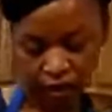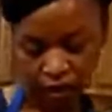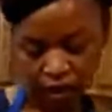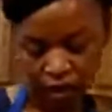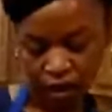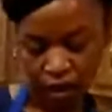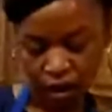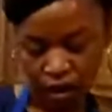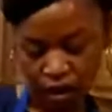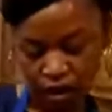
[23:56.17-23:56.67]

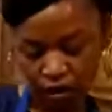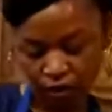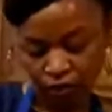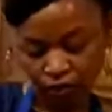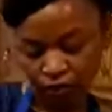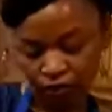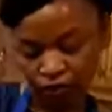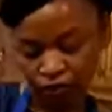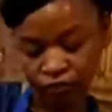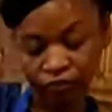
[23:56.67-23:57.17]
And
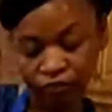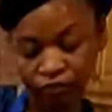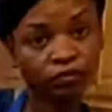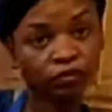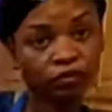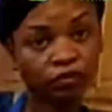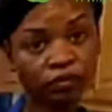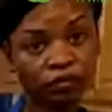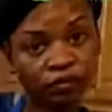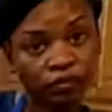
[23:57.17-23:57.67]
you
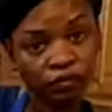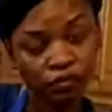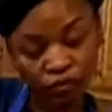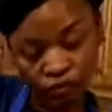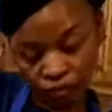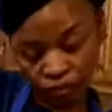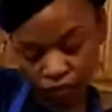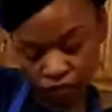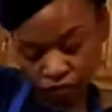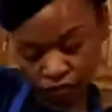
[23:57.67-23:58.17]
generally
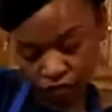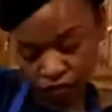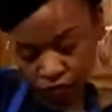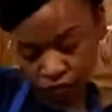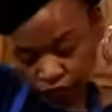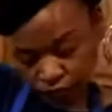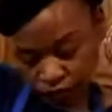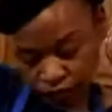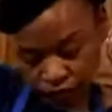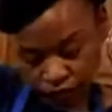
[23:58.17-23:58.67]
would have
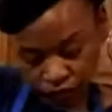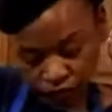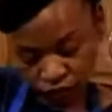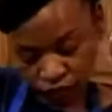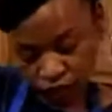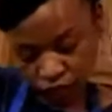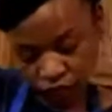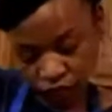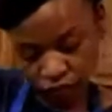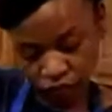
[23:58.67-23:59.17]
to get
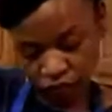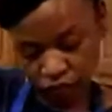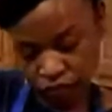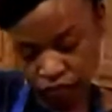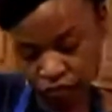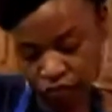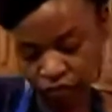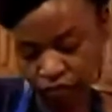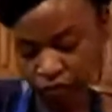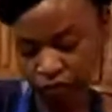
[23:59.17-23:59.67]
that from
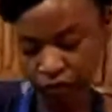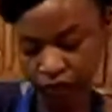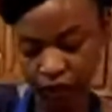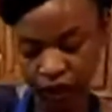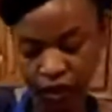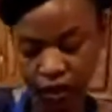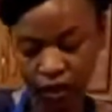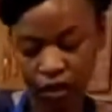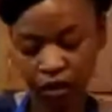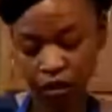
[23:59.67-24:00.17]
a
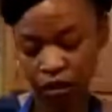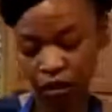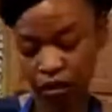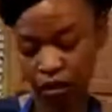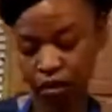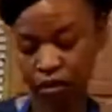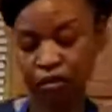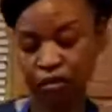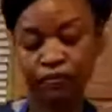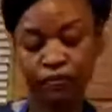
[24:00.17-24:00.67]

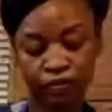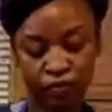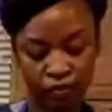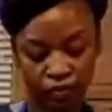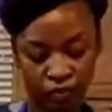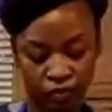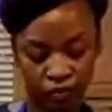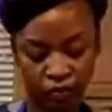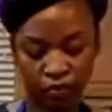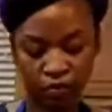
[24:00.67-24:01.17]
CSA or a
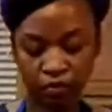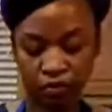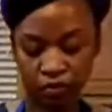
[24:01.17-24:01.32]
fancy